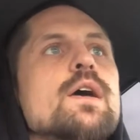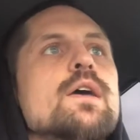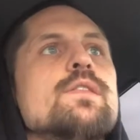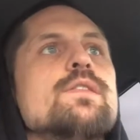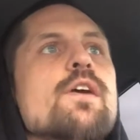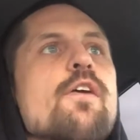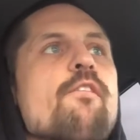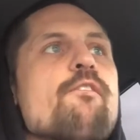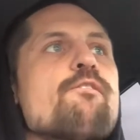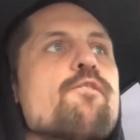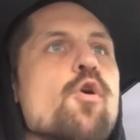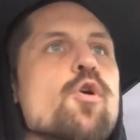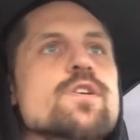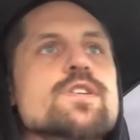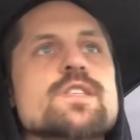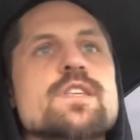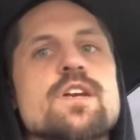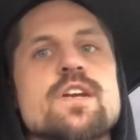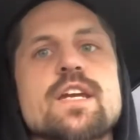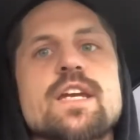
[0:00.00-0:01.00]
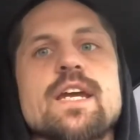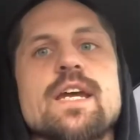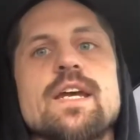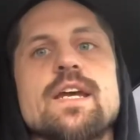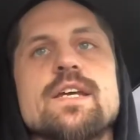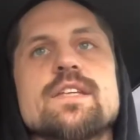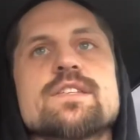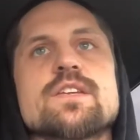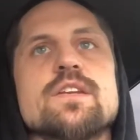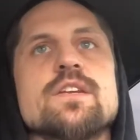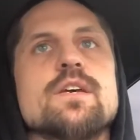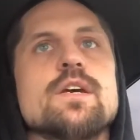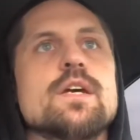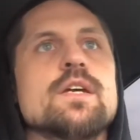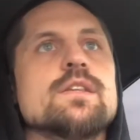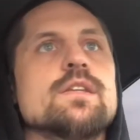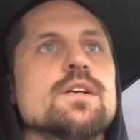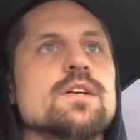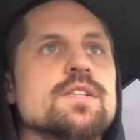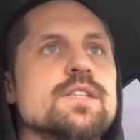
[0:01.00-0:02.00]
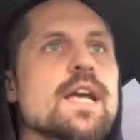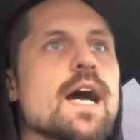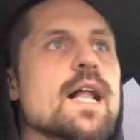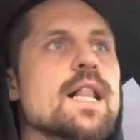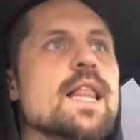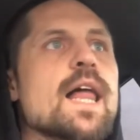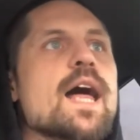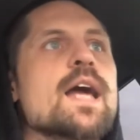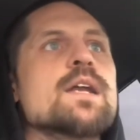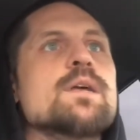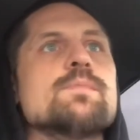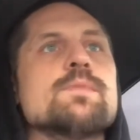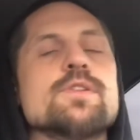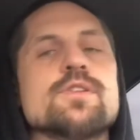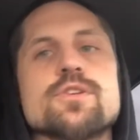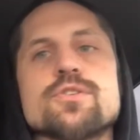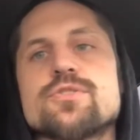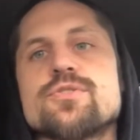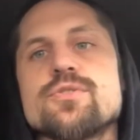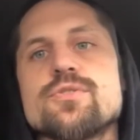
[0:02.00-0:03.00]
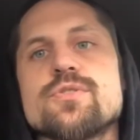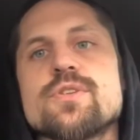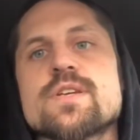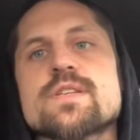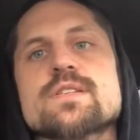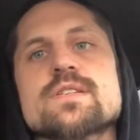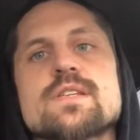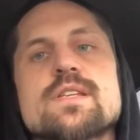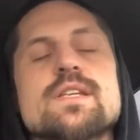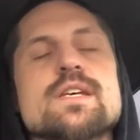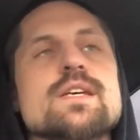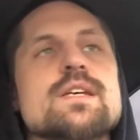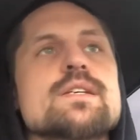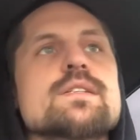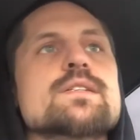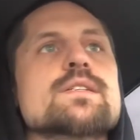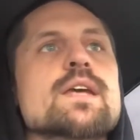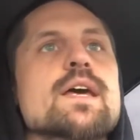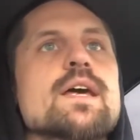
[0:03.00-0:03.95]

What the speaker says: They'll force their kids and they'll yell at them and they'll do this and this.